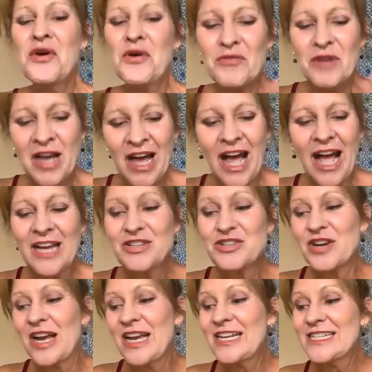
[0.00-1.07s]
Well, I
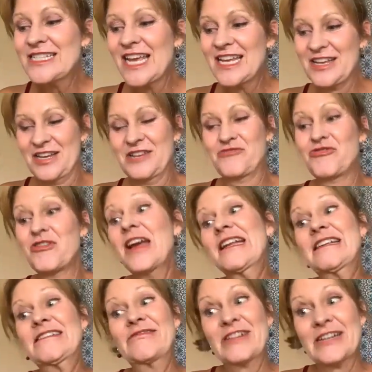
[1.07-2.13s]
try to
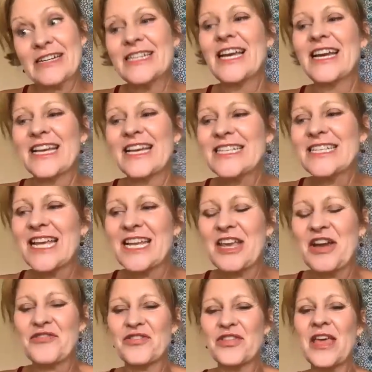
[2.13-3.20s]
tread, like I said,
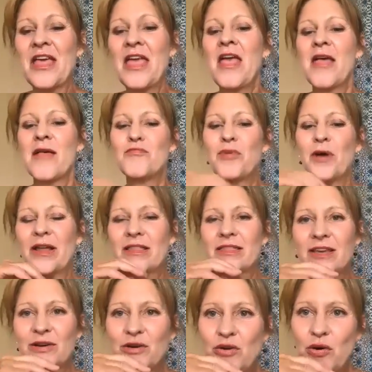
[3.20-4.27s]
carefully, but
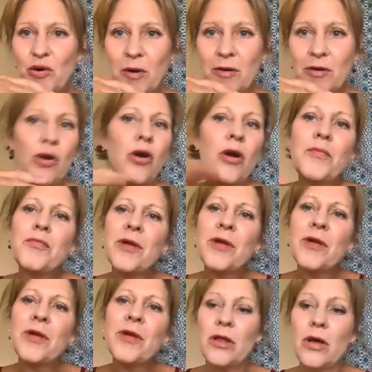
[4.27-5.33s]
the corporate,
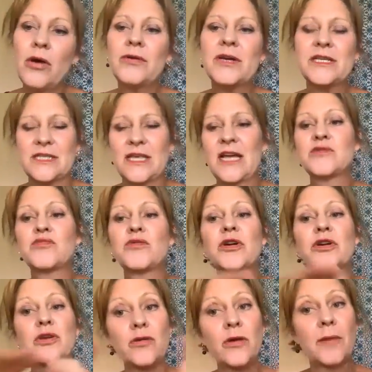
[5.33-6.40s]
always, that's where
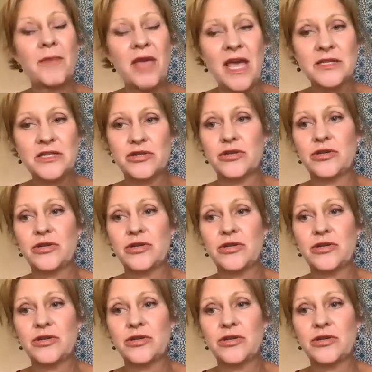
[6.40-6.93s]
you're a master.